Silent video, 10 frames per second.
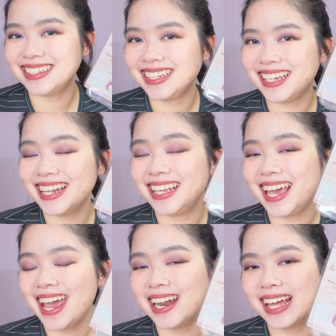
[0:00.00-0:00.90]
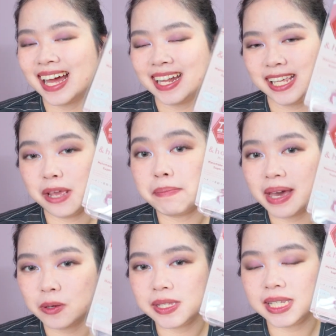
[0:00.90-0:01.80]
I did get the N Honey
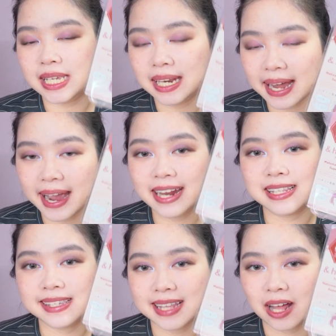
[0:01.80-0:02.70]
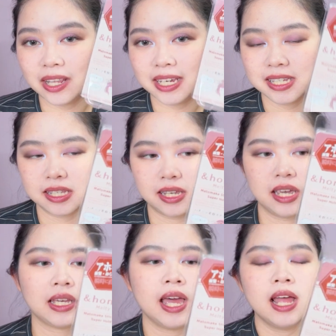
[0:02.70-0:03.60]
Melty Line Styling
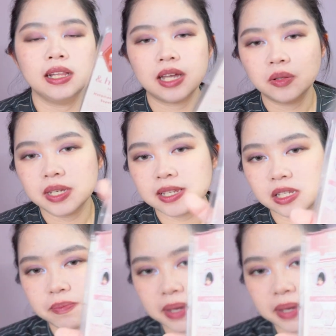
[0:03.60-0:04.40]
Stick. Now this is